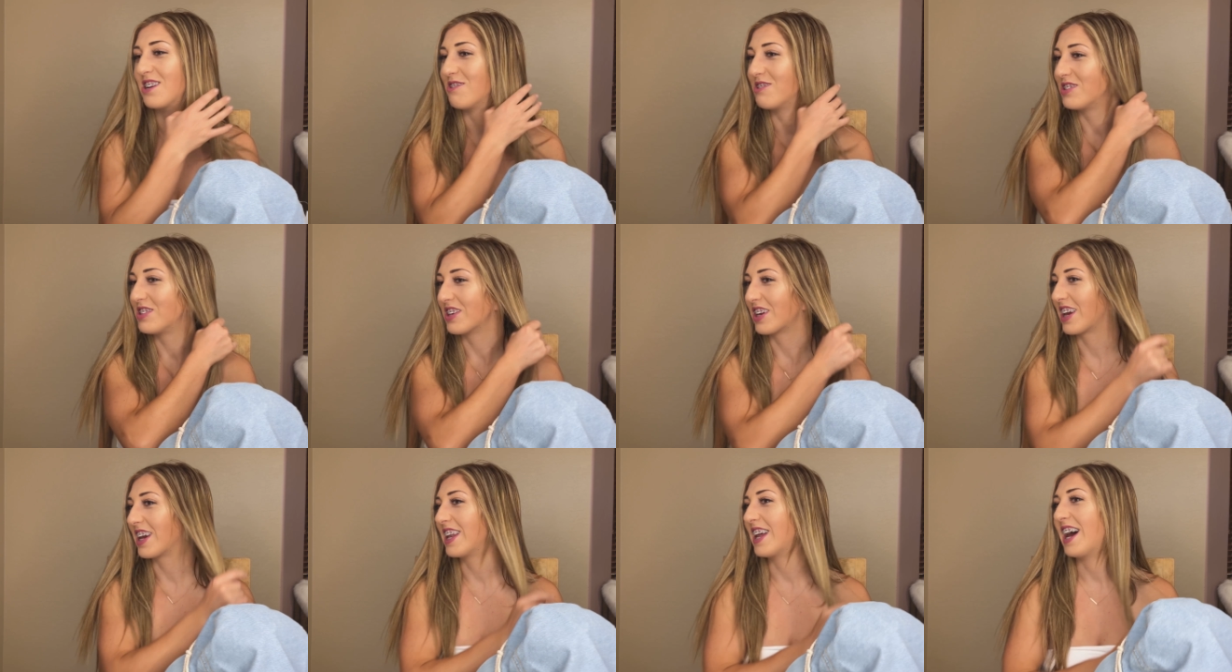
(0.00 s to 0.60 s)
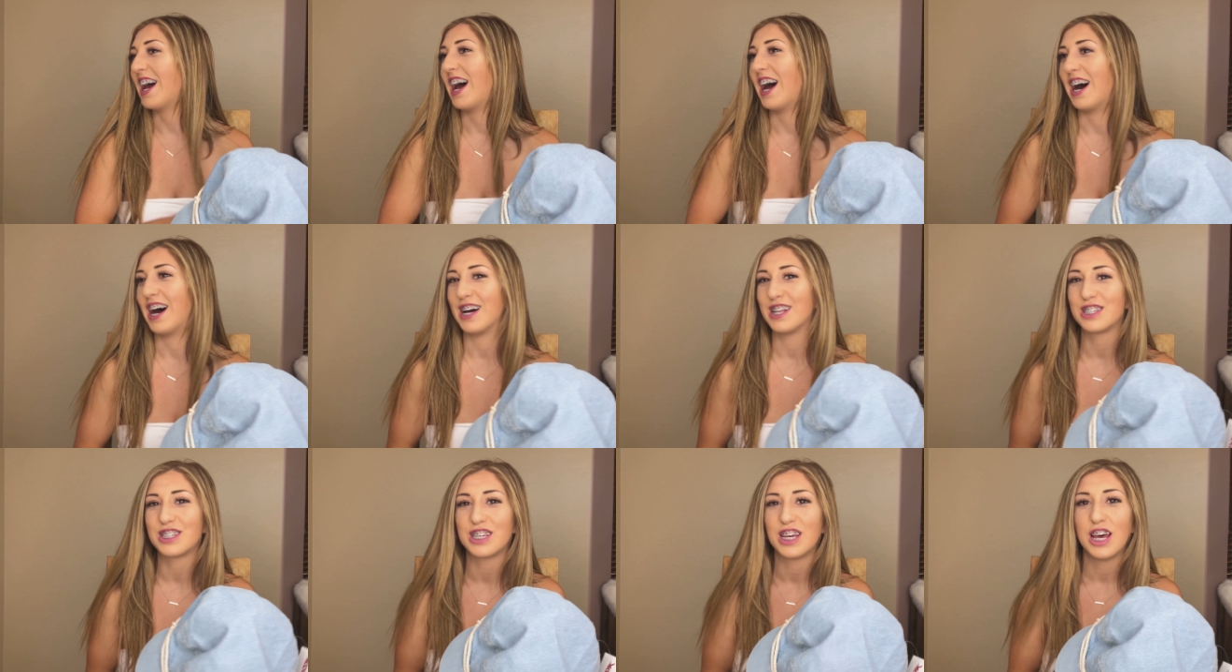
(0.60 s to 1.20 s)
I was looking at
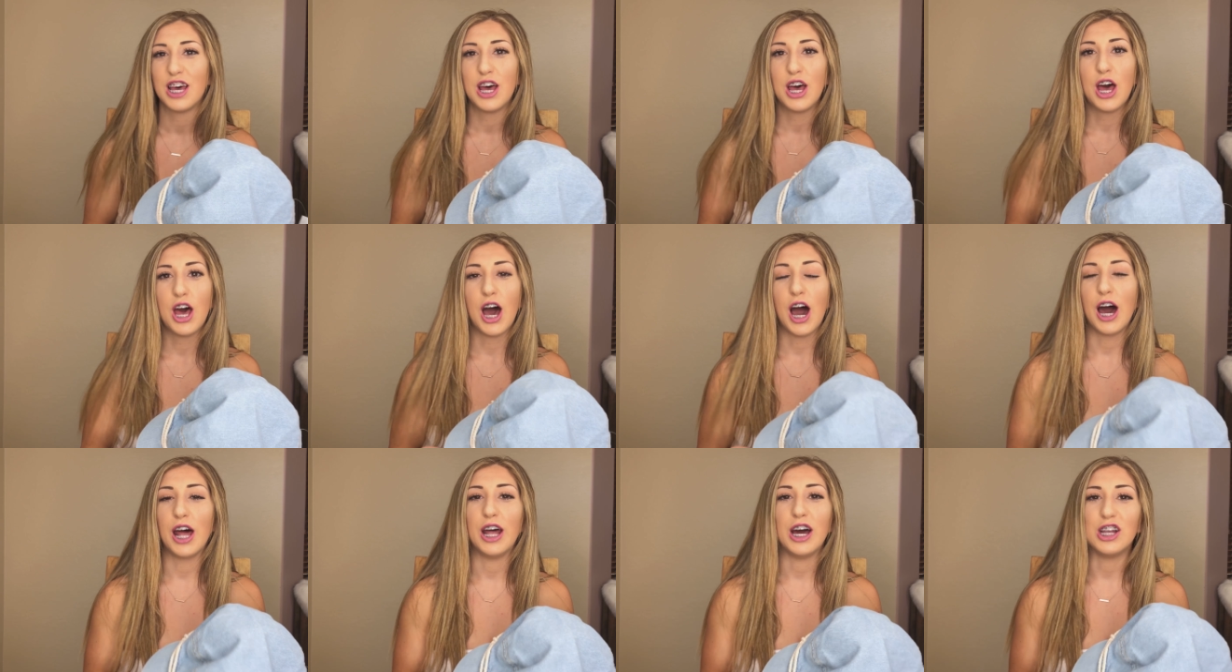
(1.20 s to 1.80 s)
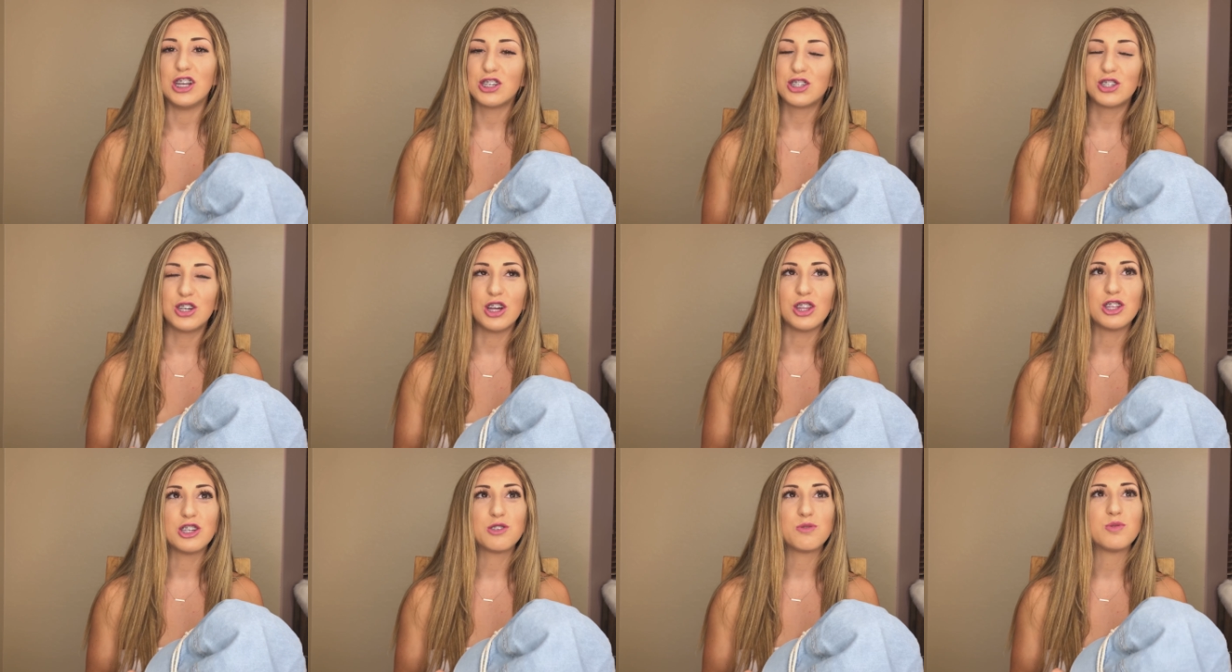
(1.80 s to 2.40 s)
hats and I just
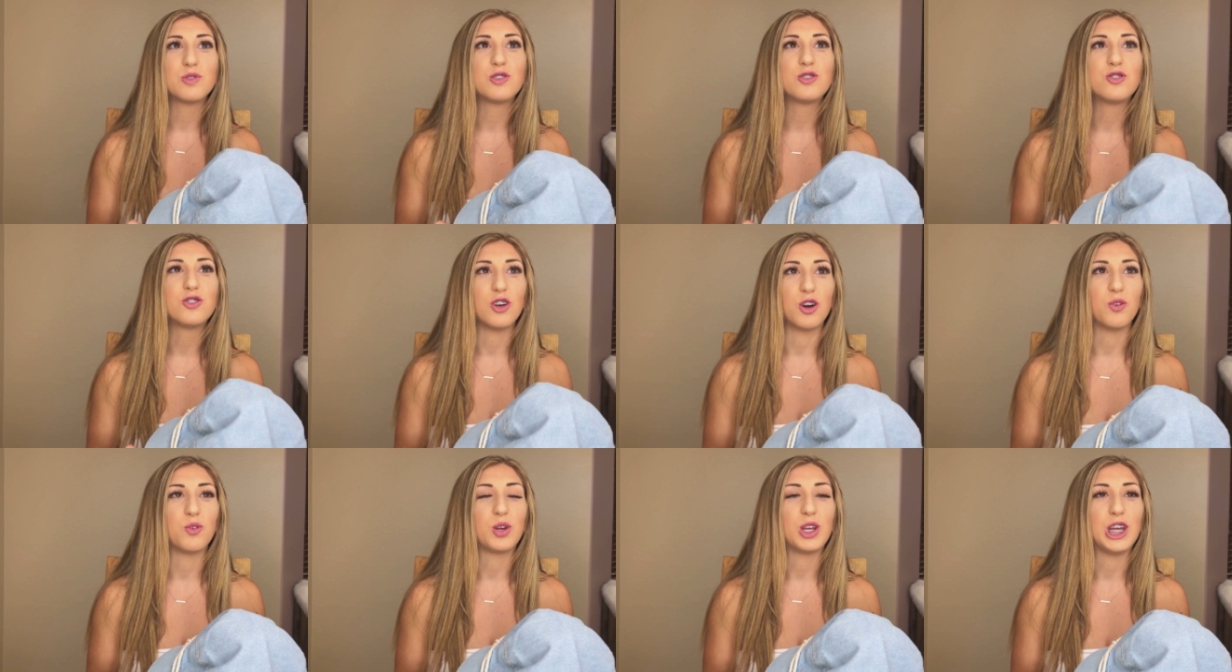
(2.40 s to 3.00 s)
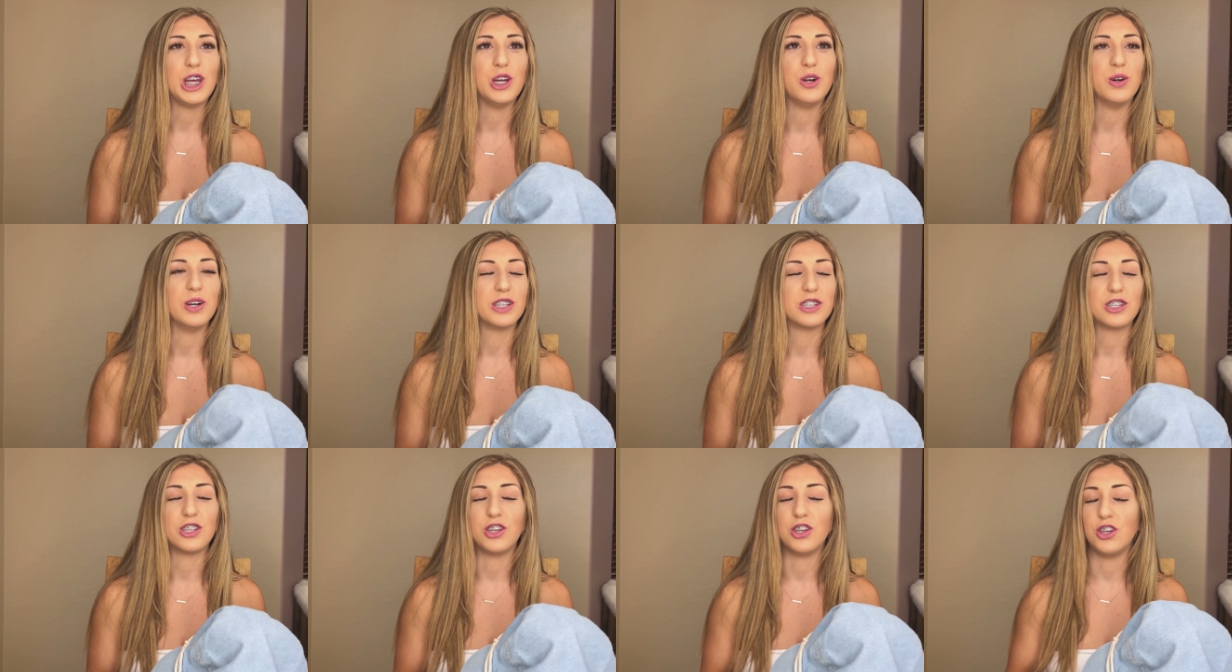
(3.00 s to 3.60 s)
thought this was so cute.
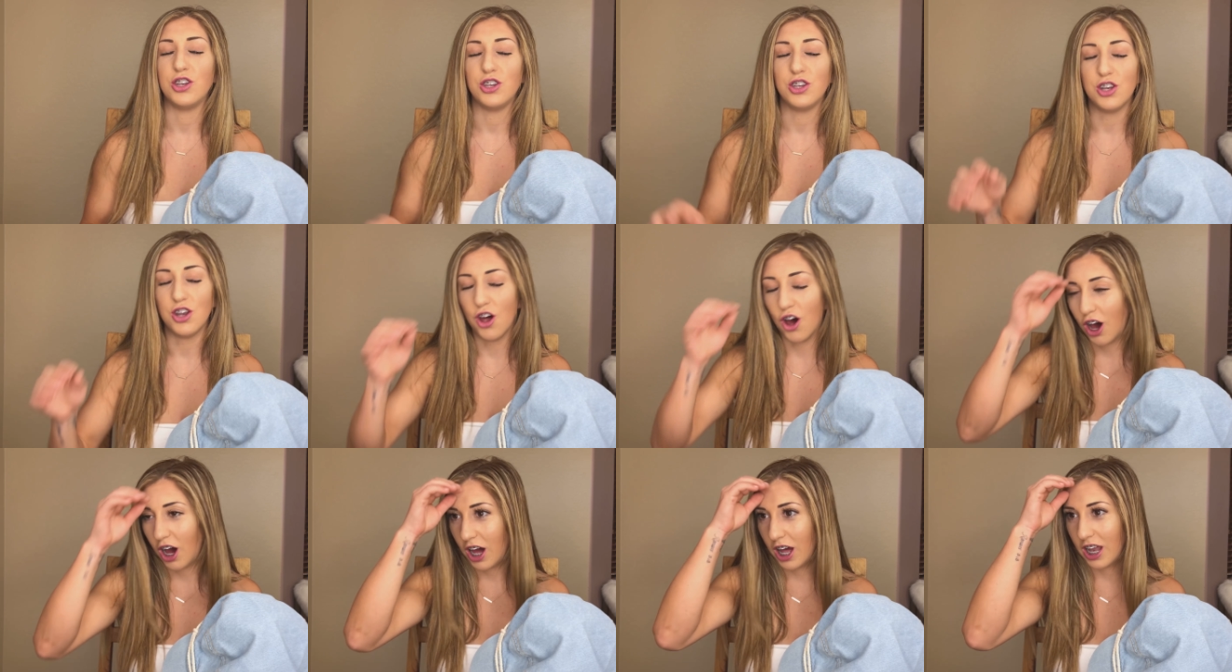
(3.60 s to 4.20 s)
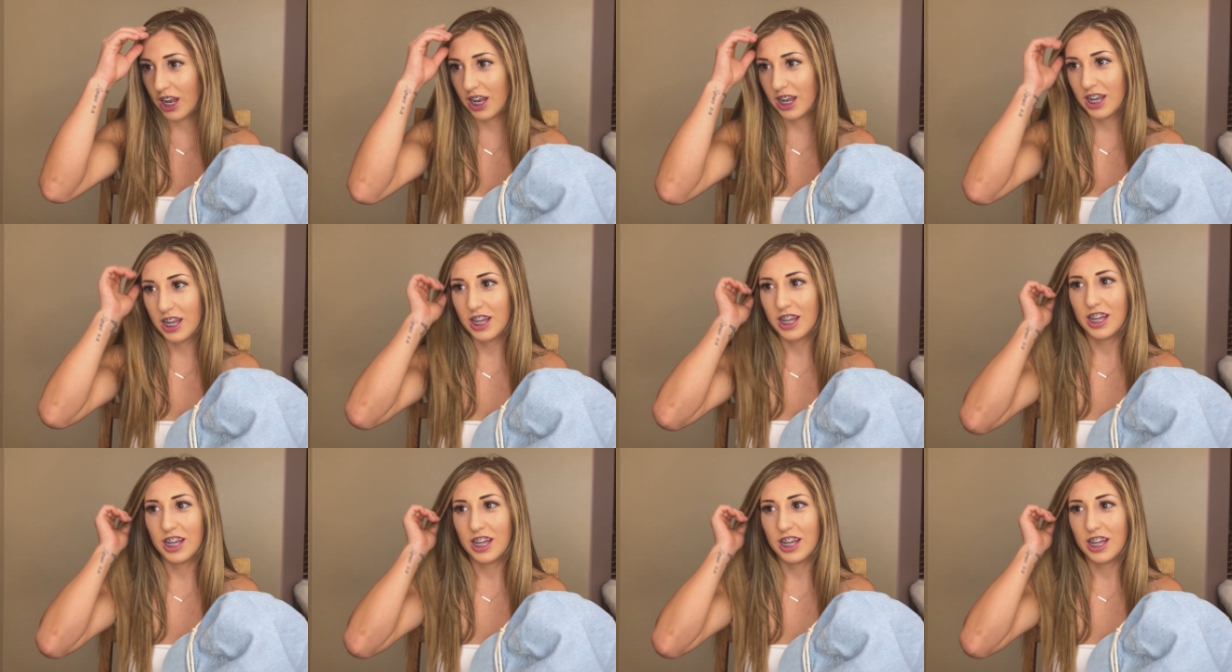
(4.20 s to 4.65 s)
It's not